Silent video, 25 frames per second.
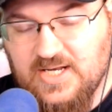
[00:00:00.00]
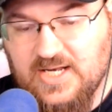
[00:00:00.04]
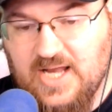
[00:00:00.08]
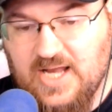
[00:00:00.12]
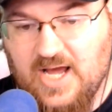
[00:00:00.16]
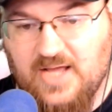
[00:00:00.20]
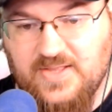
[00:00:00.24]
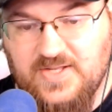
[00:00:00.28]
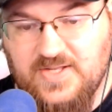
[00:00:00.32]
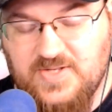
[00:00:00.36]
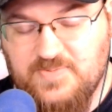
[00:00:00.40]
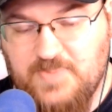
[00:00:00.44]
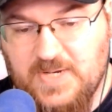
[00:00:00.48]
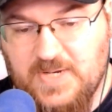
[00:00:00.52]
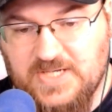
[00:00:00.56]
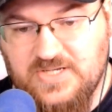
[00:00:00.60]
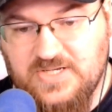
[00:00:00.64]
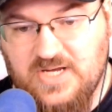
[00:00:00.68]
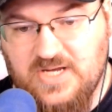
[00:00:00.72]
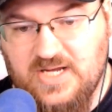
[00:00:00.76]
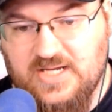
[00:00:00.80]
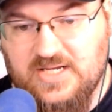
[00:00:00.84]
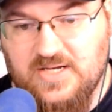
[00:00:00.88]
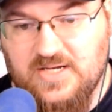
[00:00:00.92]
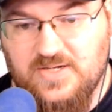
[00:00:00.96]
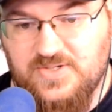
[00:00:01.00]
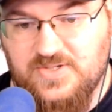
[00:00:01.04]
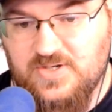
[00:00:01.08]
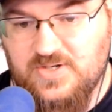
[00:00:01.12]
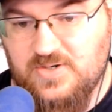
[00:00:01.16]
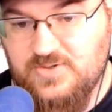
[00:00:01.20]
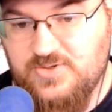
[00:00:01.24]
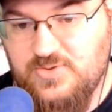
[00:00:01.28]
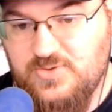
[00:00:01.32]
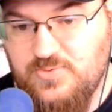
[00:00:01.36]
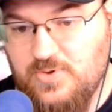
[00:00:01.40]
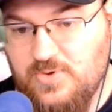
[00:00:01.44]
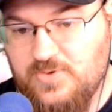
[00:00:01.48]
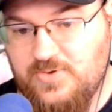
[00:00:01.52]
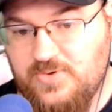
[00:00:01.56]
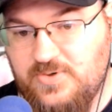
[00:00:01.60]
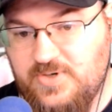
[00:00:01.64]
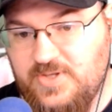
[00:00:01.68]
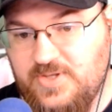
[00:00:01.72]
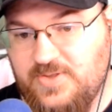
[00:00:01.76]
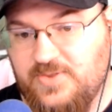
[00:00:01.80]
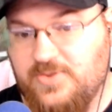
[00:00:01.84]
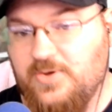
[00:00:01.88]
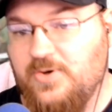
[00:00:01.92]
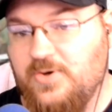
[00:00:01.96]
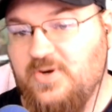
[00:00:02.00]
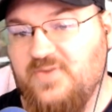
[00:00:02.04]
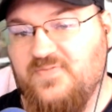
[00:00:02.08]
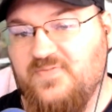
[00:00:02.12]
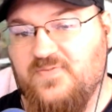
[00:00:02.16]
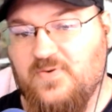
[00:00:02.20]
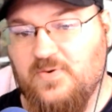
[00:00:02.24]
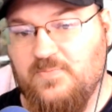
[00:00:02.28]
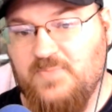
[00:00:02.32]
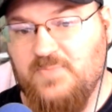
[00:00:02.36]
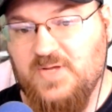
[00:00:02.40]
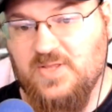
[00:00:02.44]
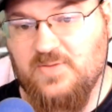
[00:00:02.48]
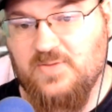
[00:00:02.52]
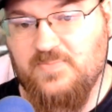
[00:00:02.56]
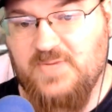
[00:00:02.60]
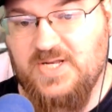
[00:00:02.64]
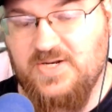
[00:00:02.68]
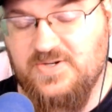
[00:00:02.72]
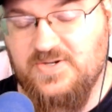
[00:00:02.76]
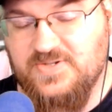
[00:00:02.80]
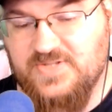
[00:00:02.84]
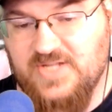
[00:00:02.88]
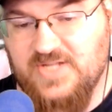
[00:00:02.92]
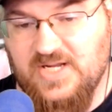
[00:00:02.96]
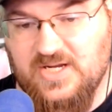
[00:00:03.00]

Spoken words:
Now, these big giant guns are 234 millimeters.